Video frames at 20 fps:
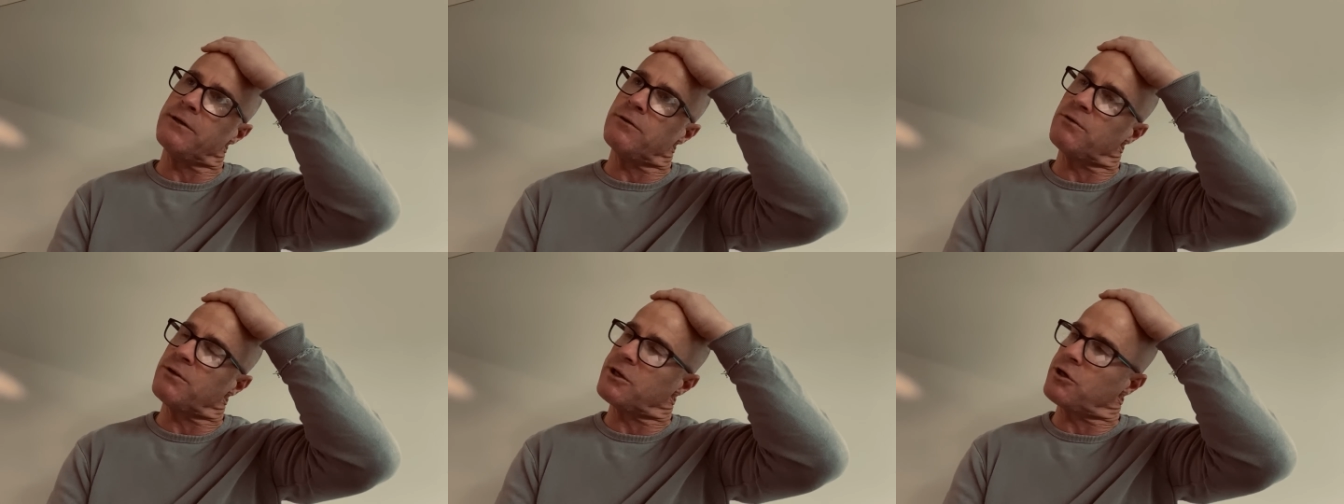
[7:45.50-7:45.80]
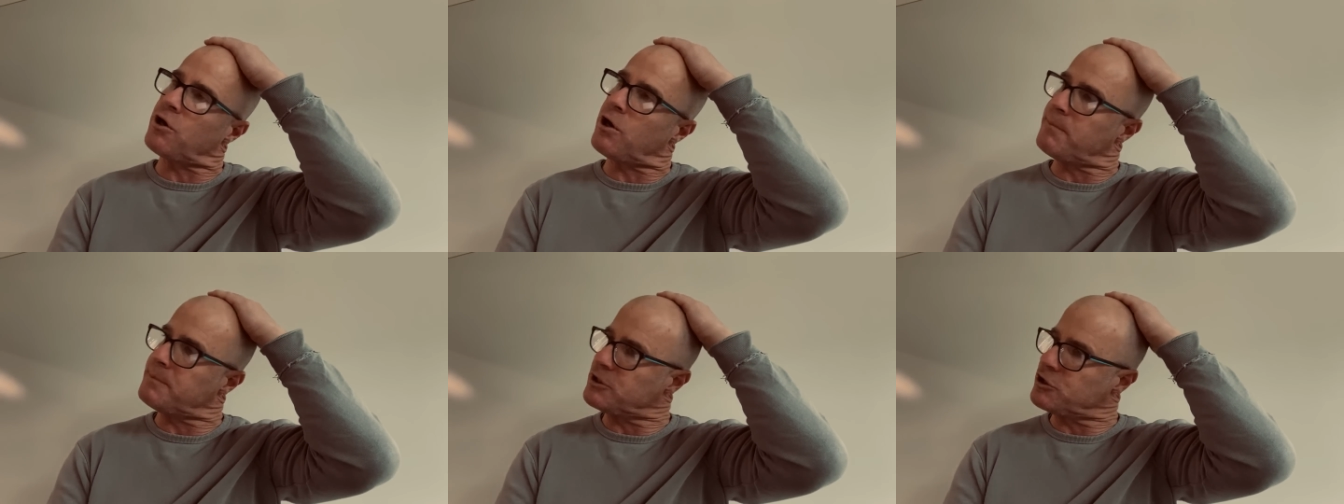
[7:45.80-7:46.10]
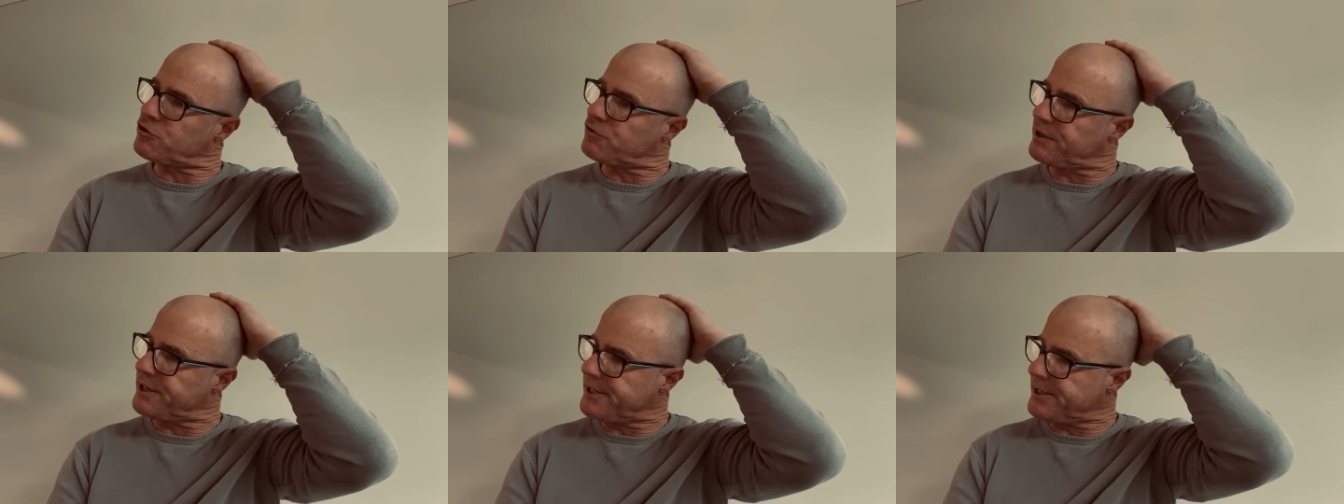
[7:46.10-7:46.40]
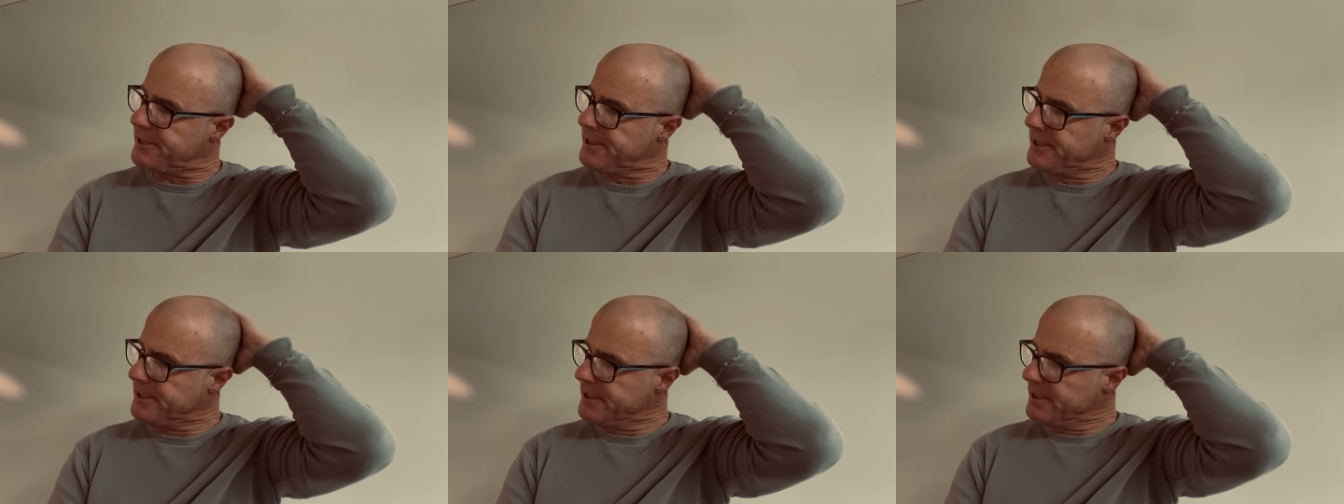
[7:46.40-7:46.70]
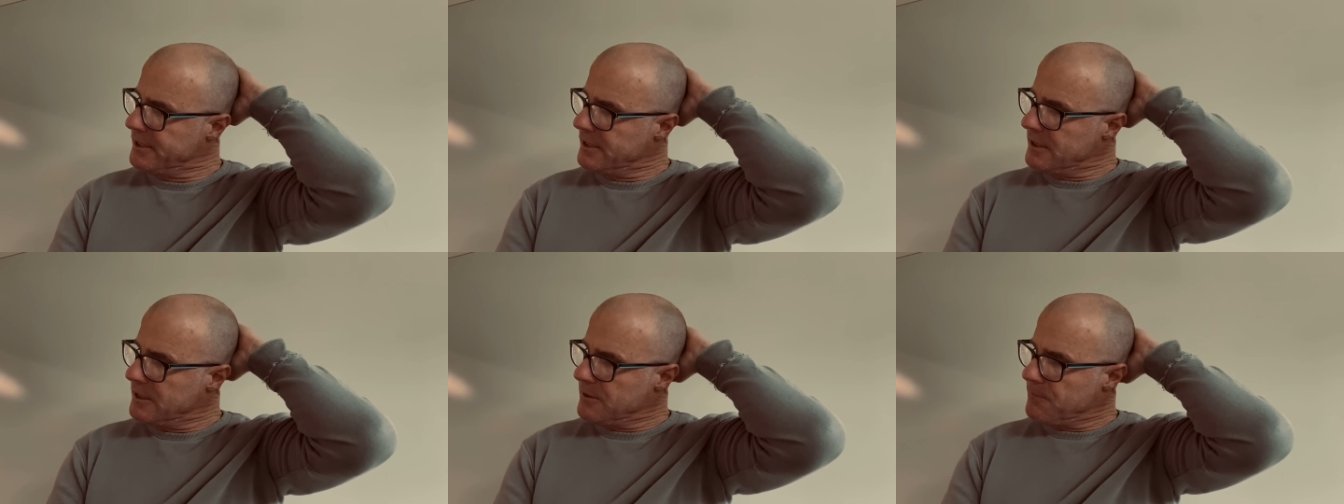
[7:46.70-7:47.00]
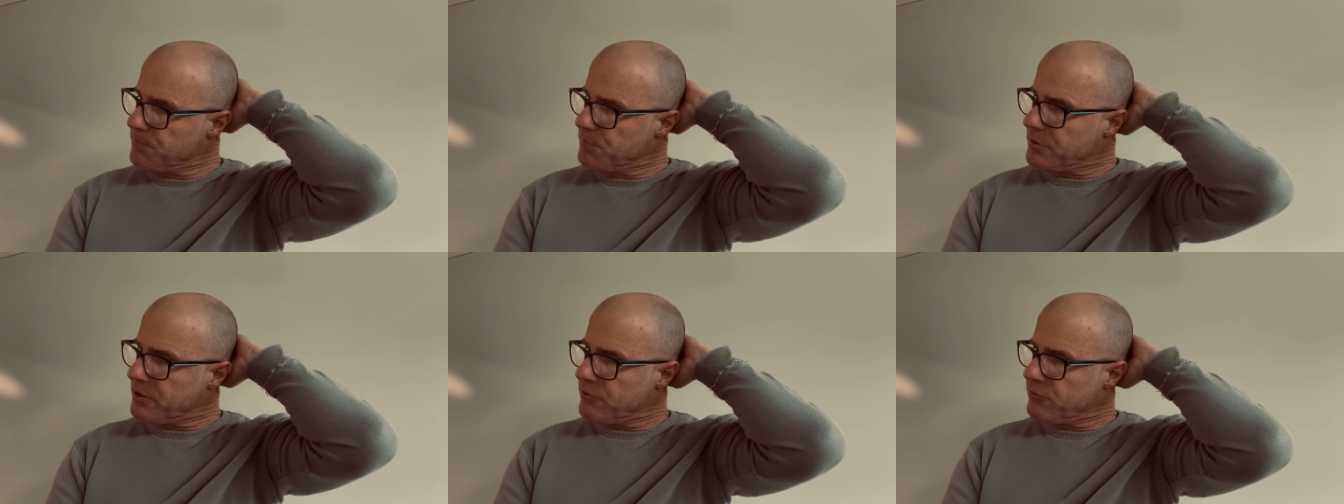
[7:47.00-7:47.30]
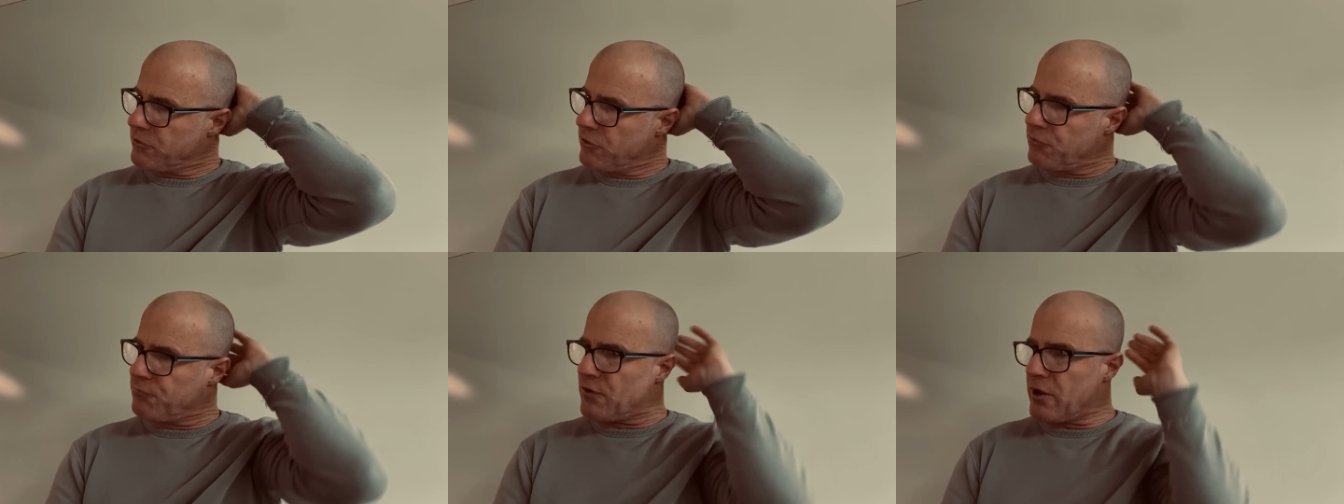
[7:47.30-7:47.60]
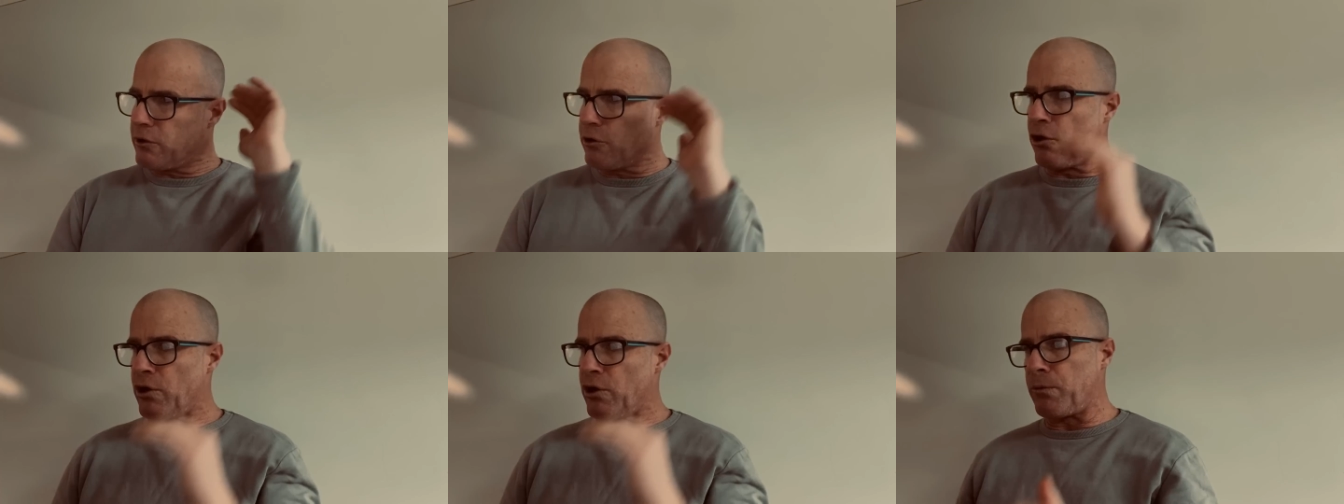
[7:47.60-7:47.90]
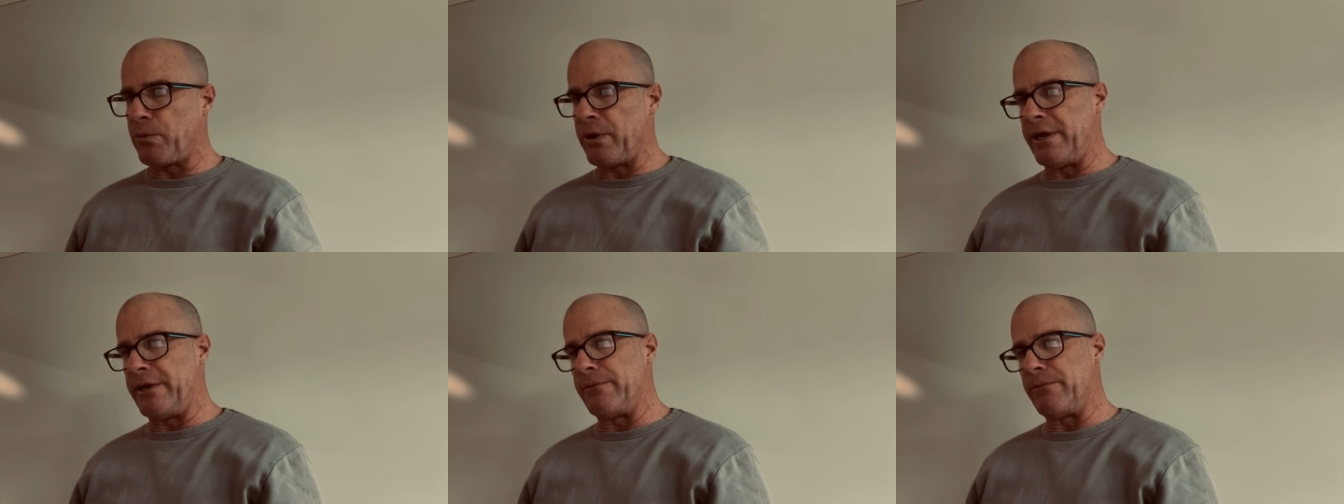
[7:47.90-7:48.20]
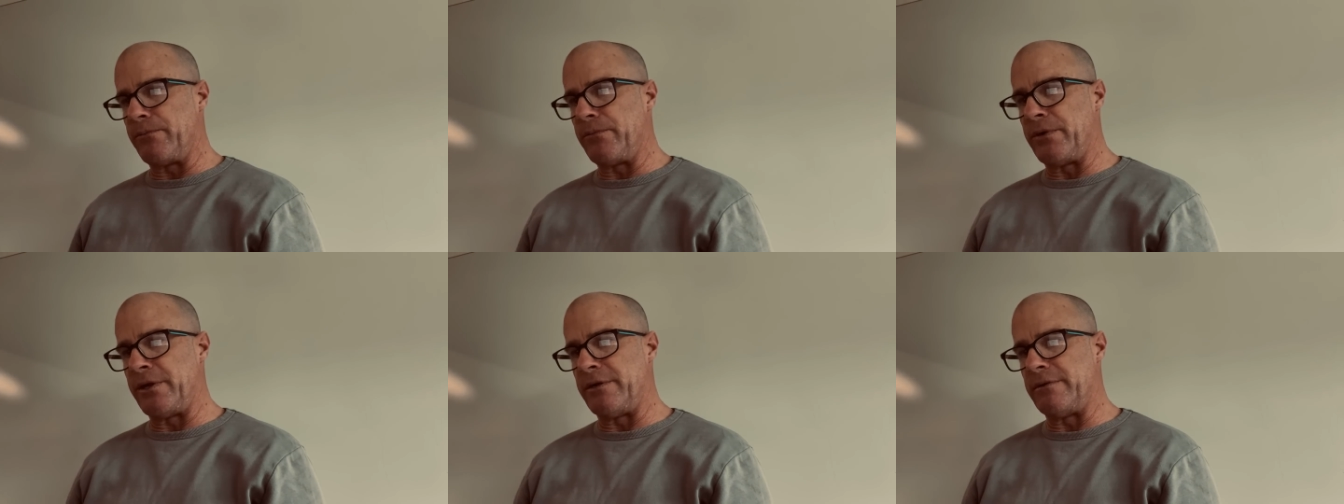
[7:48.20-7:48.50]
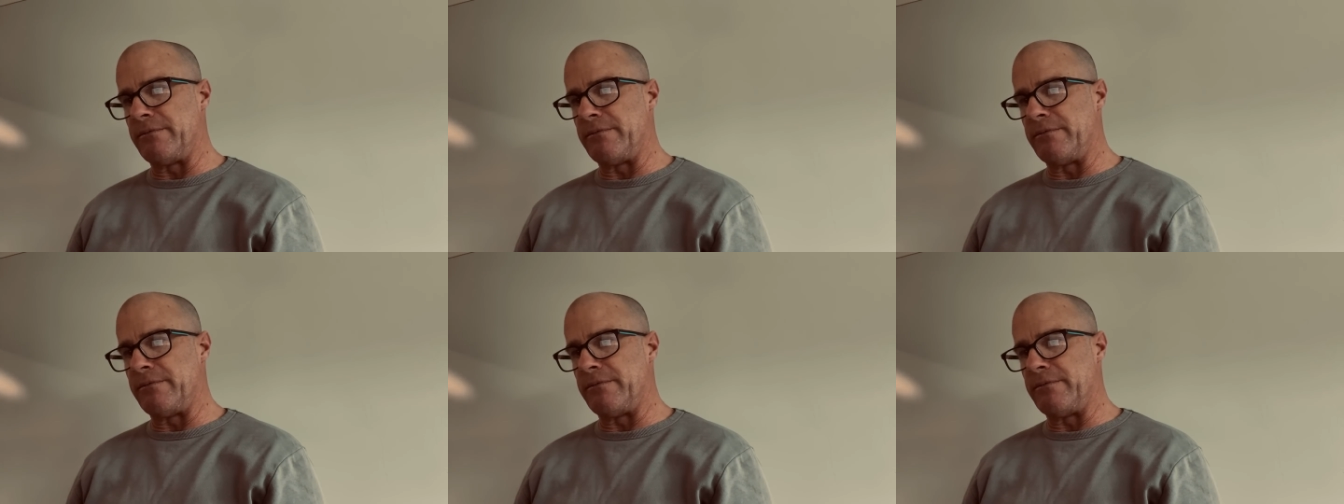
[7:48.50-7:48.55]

or the commentary. Just felt like when